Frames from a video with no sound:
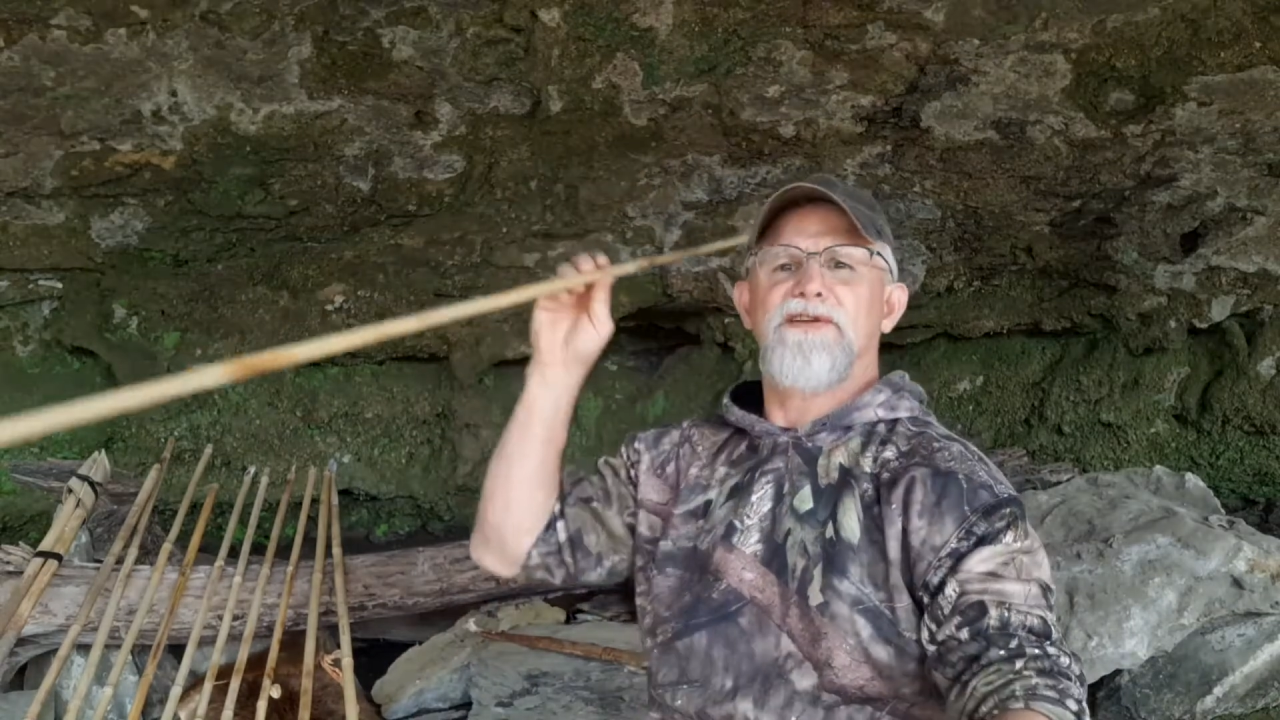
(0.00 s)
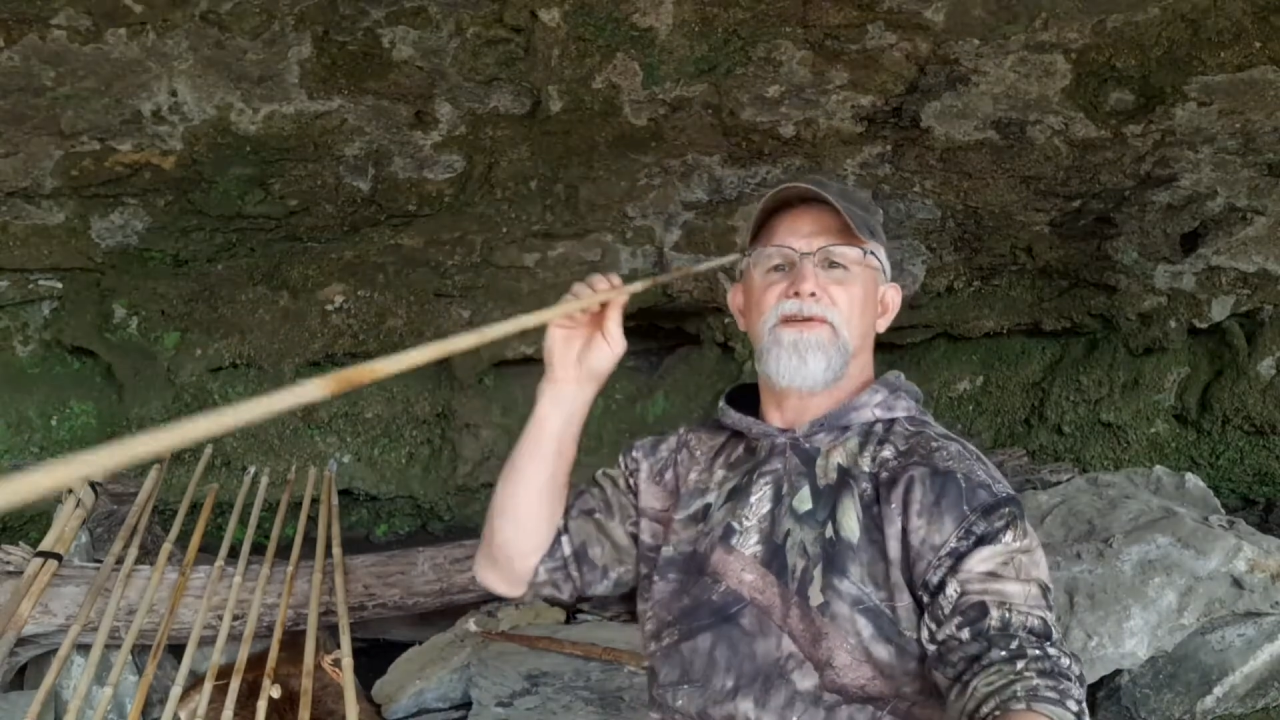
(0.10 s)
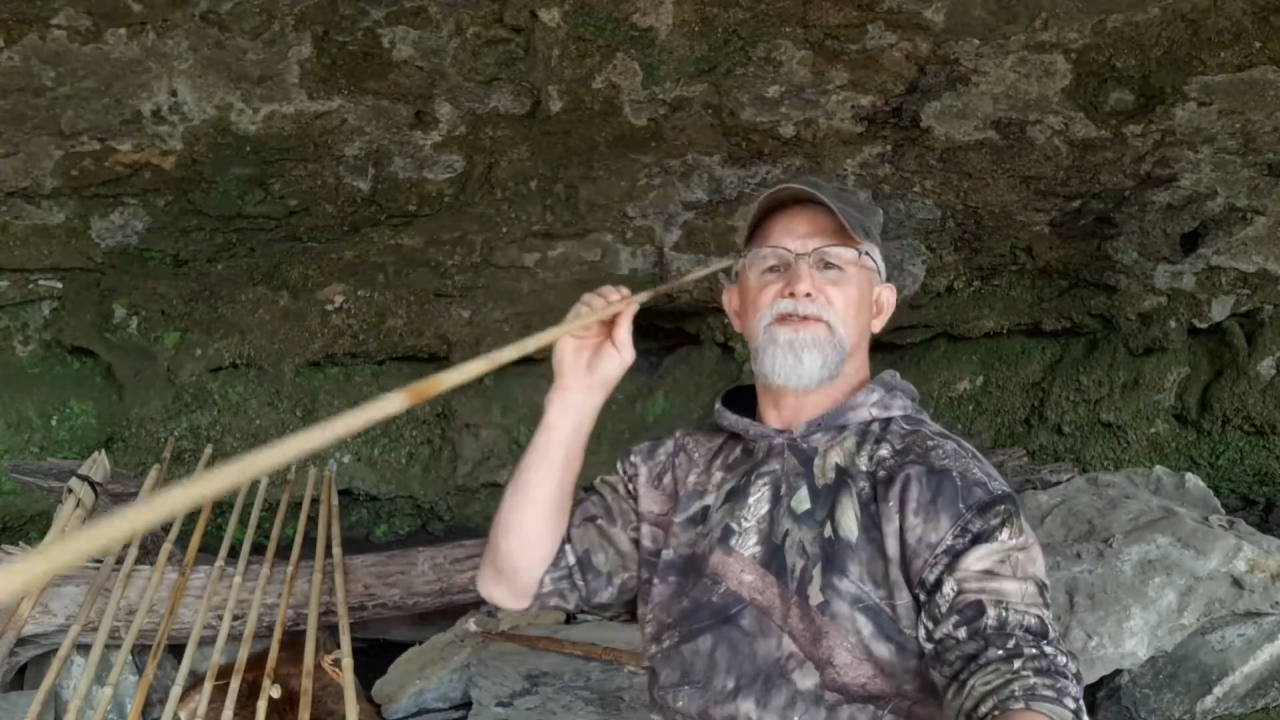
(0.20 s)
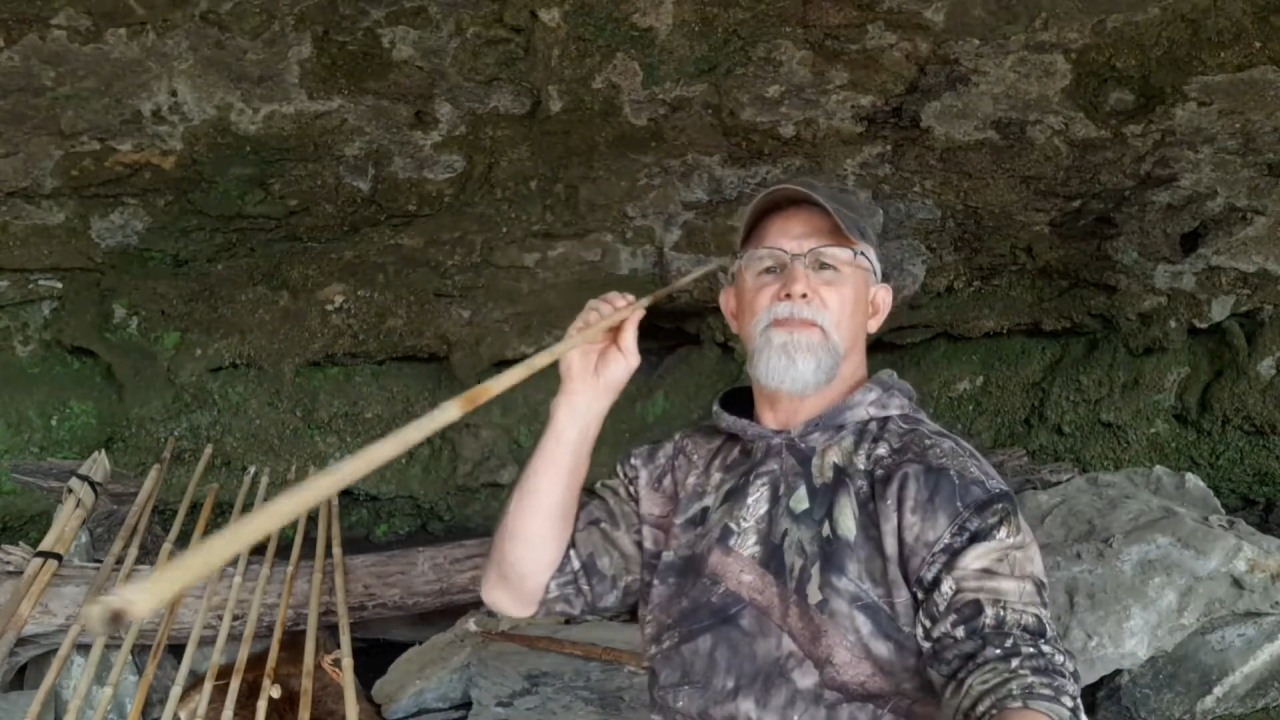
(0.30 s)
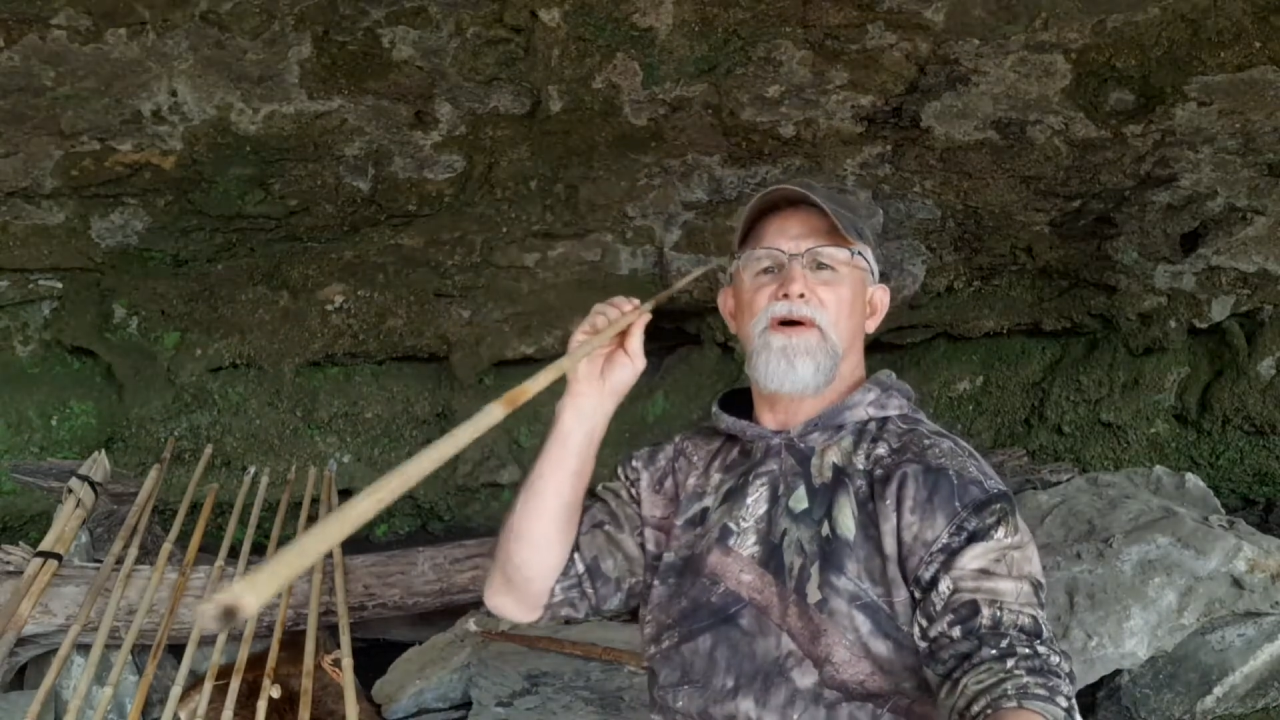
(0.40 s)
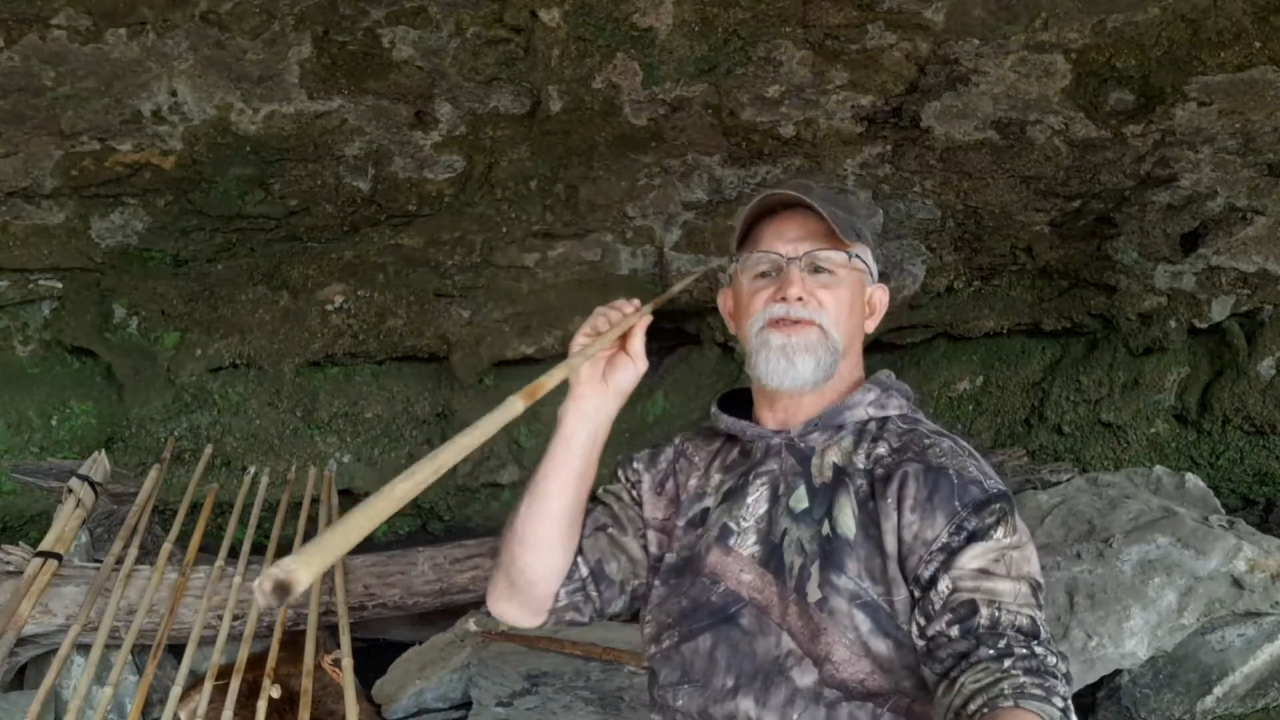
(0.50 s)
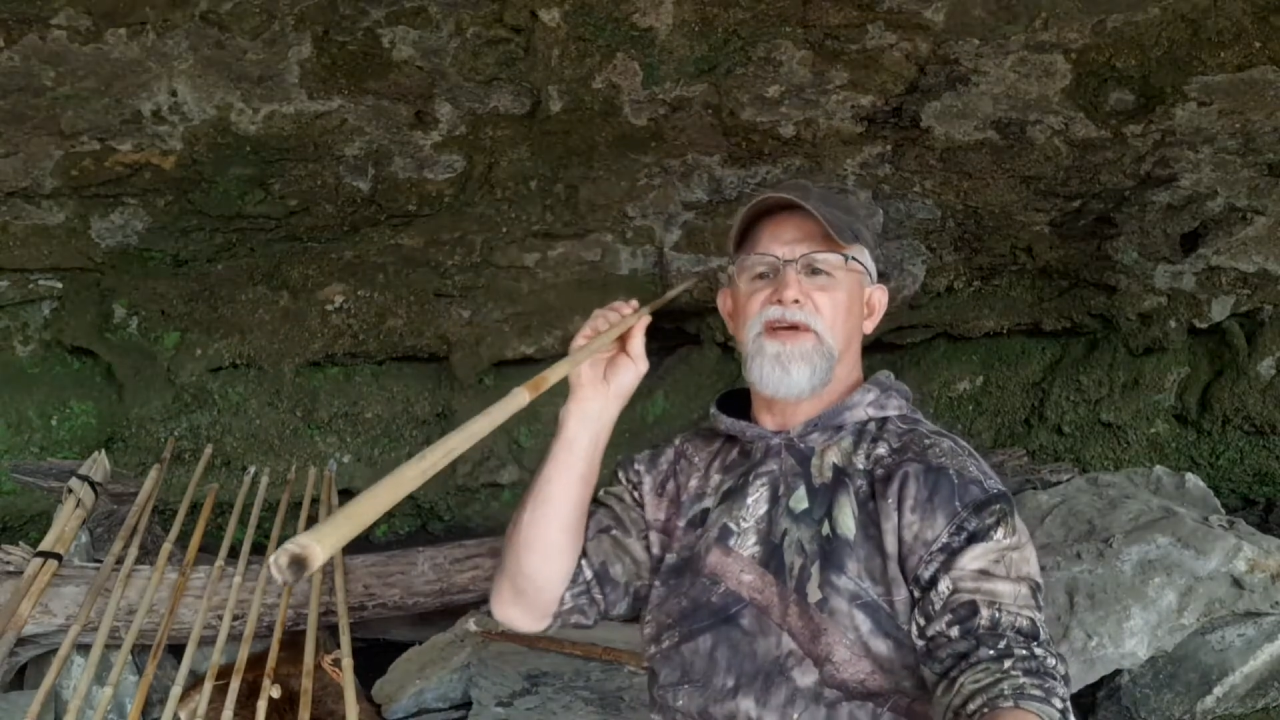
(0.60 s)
little small